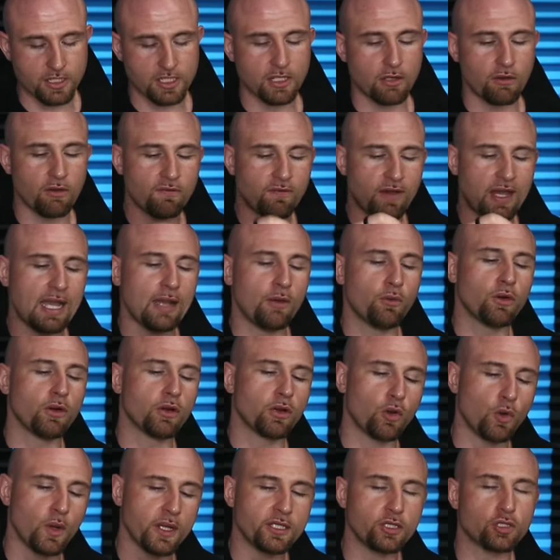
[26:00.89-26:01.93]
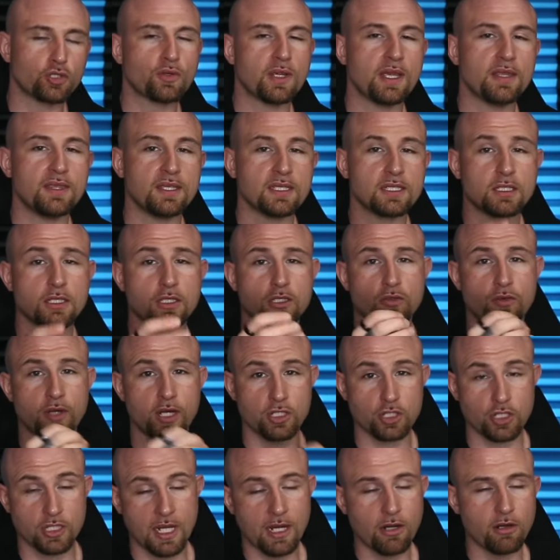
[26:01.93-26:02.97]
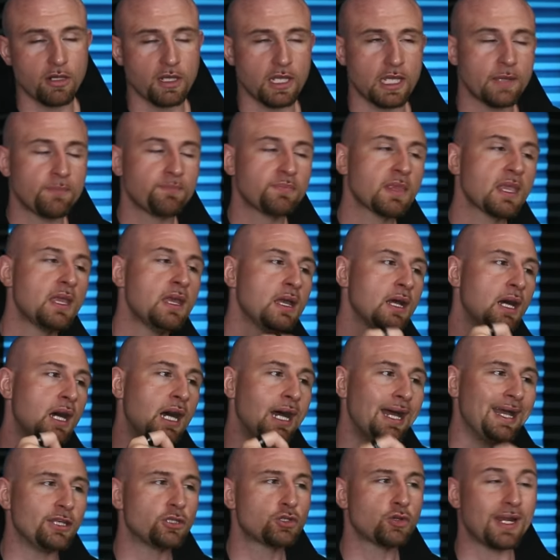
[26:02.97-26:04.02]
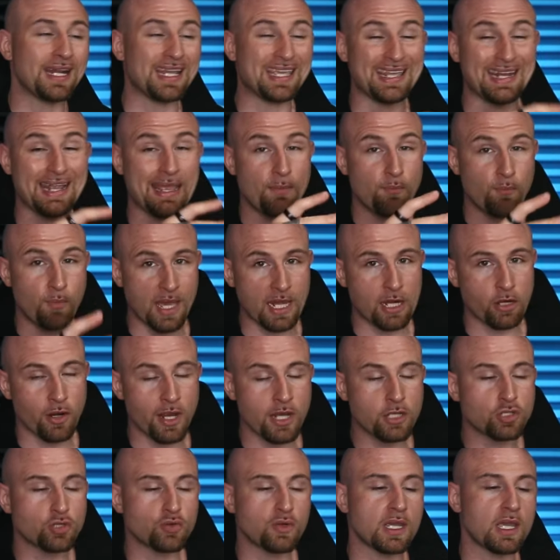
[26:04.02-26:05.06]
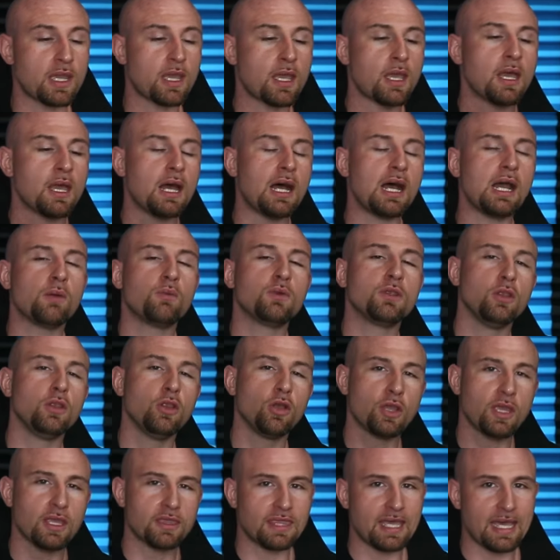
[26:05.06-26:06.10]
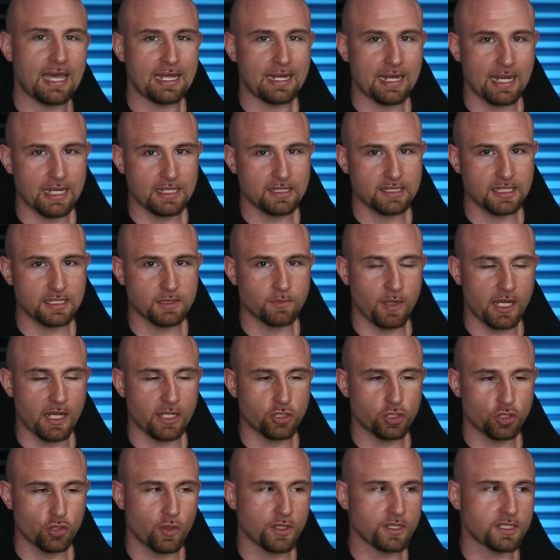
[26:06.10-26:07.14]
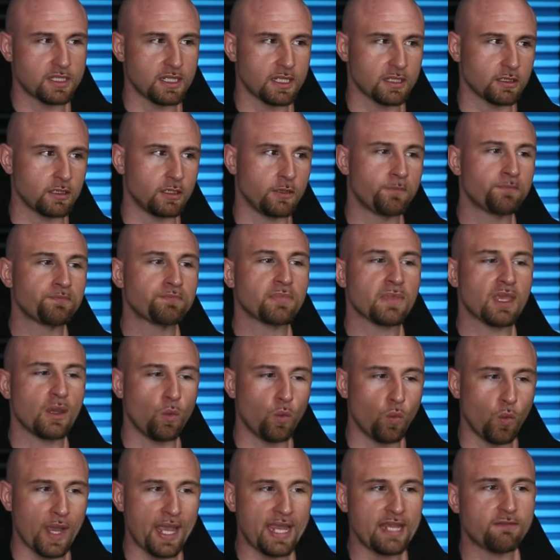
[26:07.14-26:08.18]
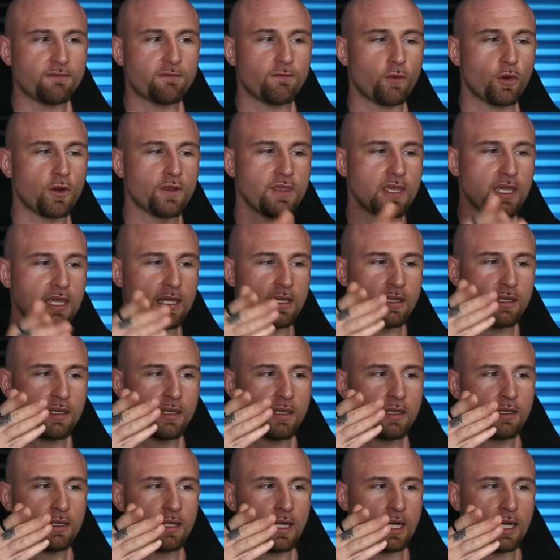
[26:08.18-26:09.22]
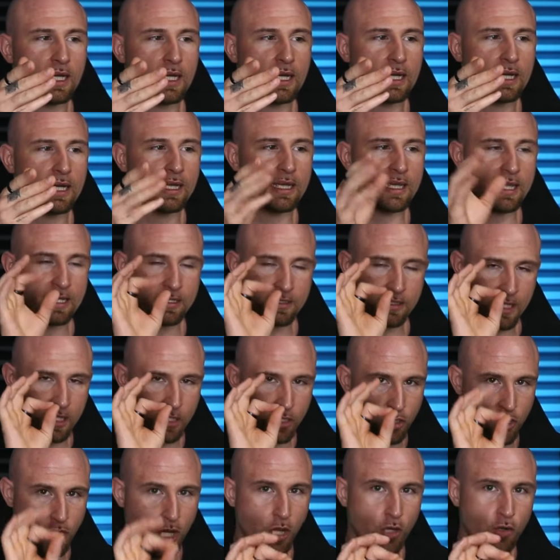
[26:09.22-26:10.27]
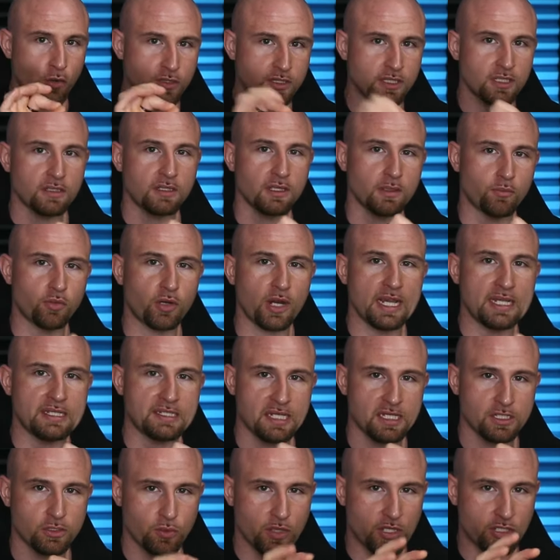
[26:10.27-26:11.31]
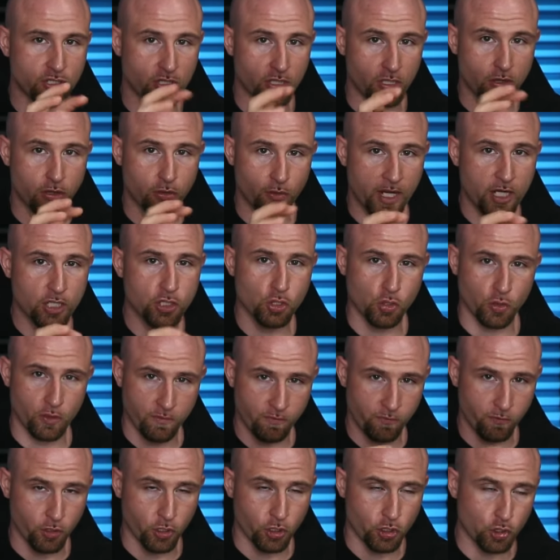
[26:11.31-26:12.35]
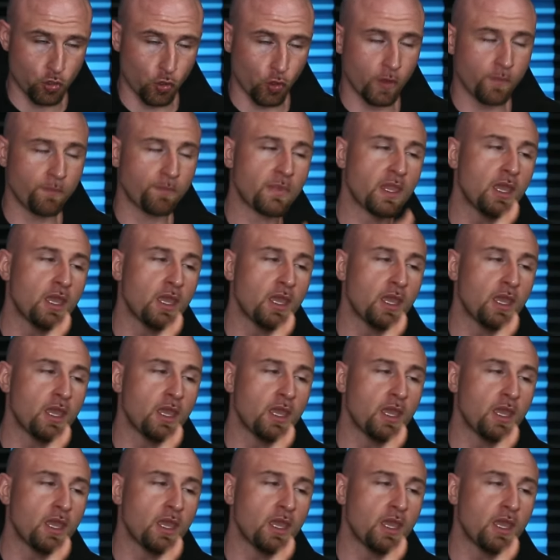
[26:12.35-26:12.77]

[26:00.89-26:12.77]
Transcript: So if I were going to trade this discretionarily and try to get a better entry, I would look at that ISIS Spot short signal, wait for the and note that price has reached the threshold for a short,